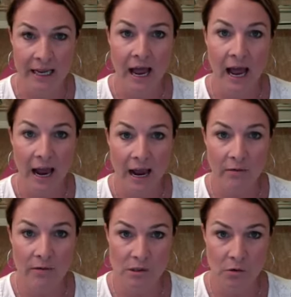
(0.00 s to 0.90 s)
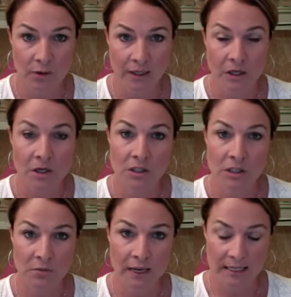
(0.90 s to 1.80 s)
I was going
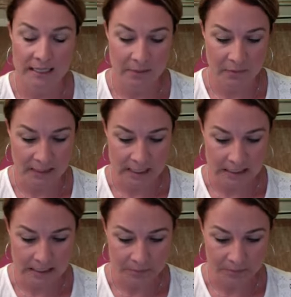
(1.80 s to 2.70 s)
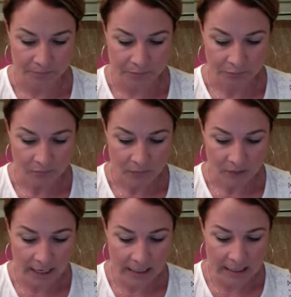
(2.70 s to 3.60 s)
to make this a business.
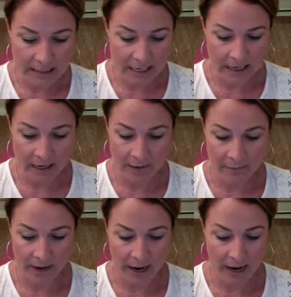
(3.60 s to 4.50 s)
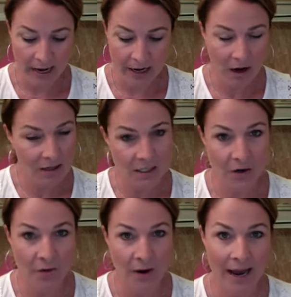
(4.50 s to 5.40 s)
And I
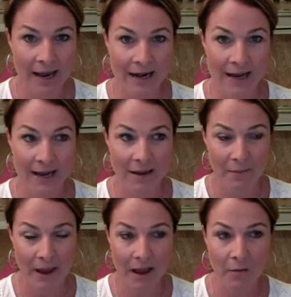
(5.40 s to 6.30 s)
also had a